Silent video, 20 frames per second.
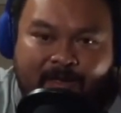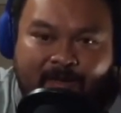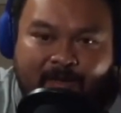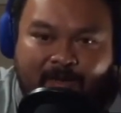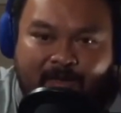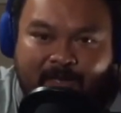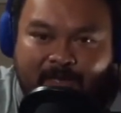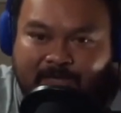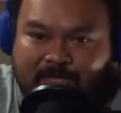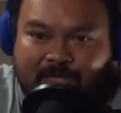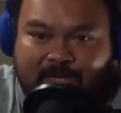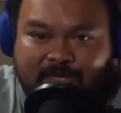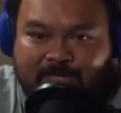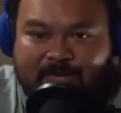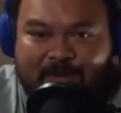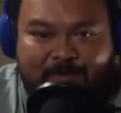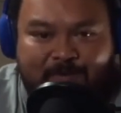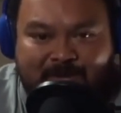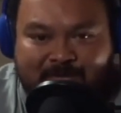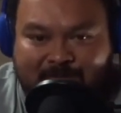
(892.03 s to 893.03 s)
It's
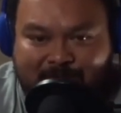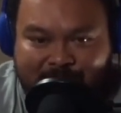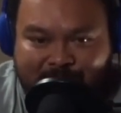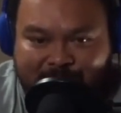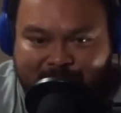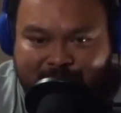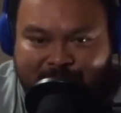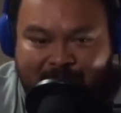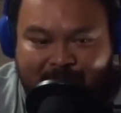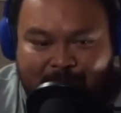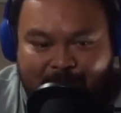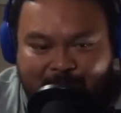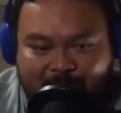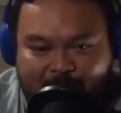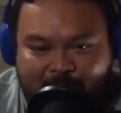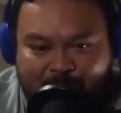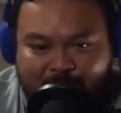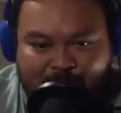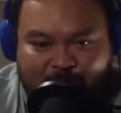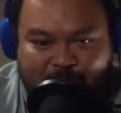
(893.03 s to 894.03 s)
just a misunderstanding
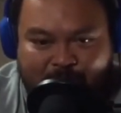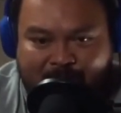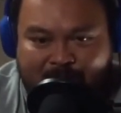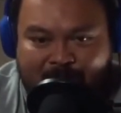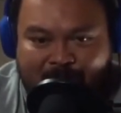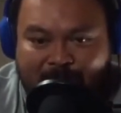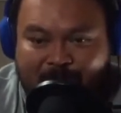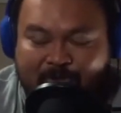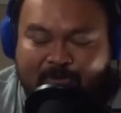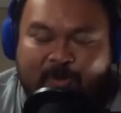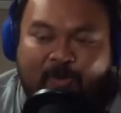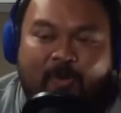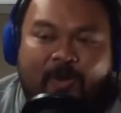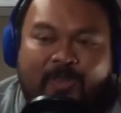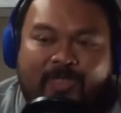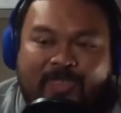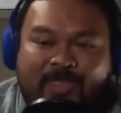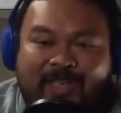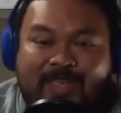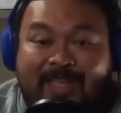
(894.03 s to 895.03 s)
between two characters who are
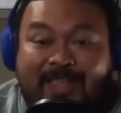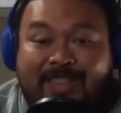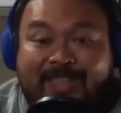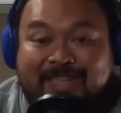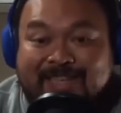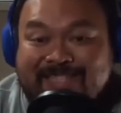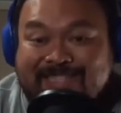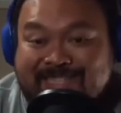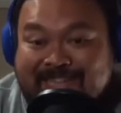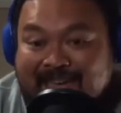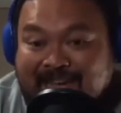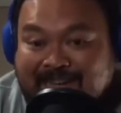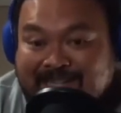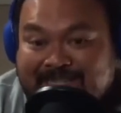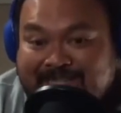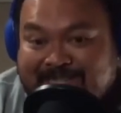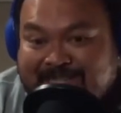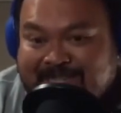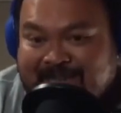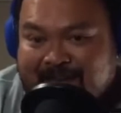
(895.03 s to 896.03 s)
thinking the exact
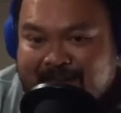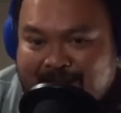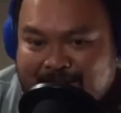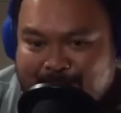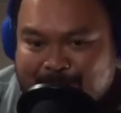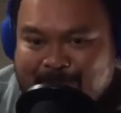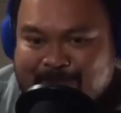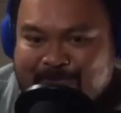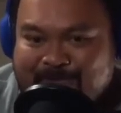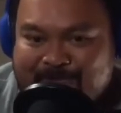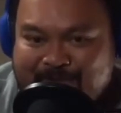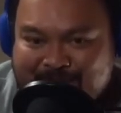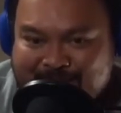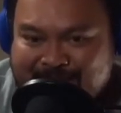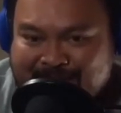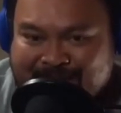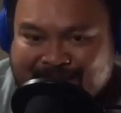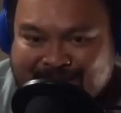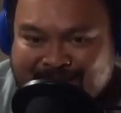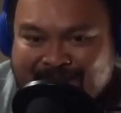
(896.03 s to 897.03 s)
same
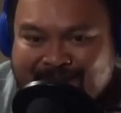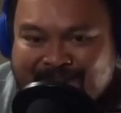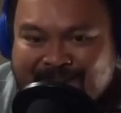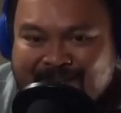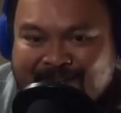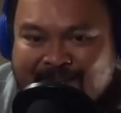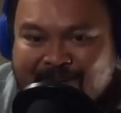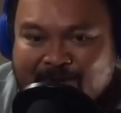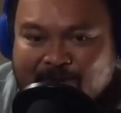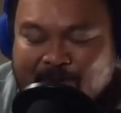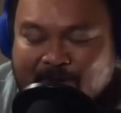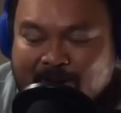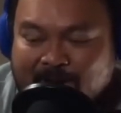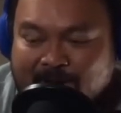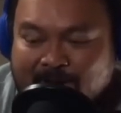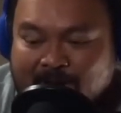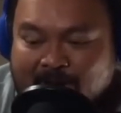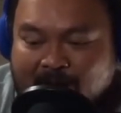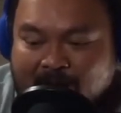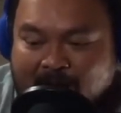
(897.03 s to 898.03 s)
thing
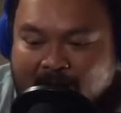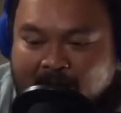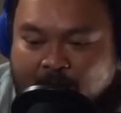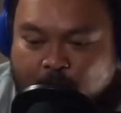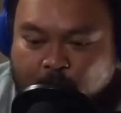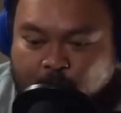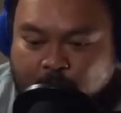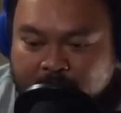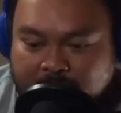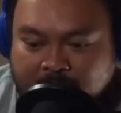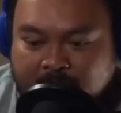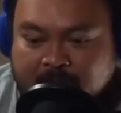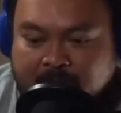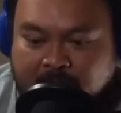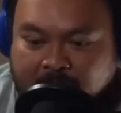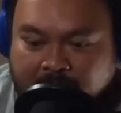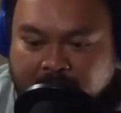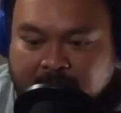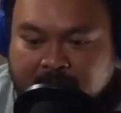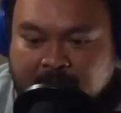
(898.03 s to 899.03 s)
where I really
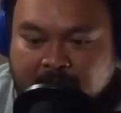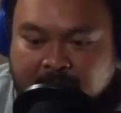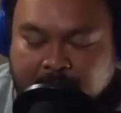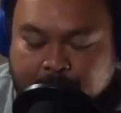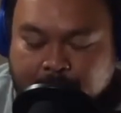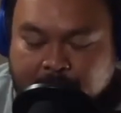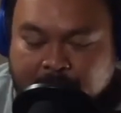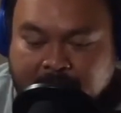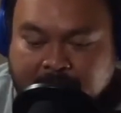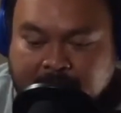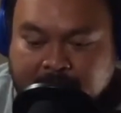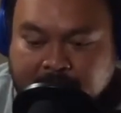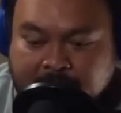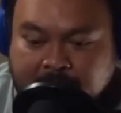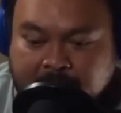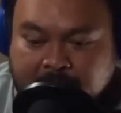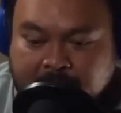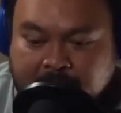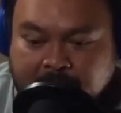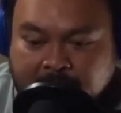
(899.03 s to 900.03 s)
liked that
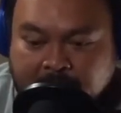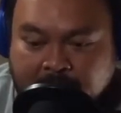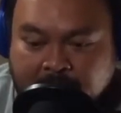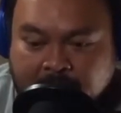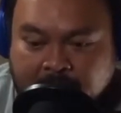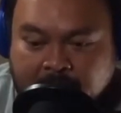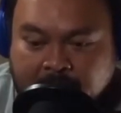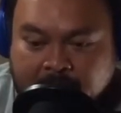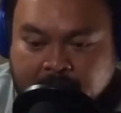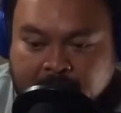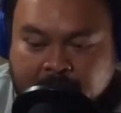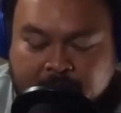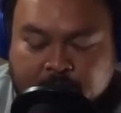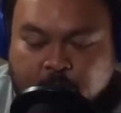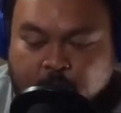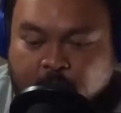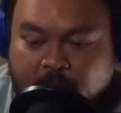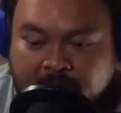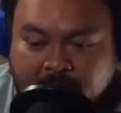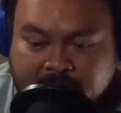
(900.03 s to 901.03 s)
basically the
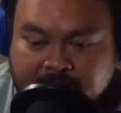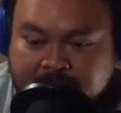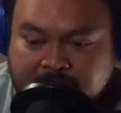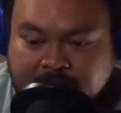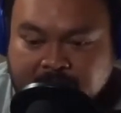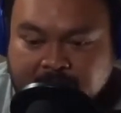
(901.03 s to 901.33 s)
twist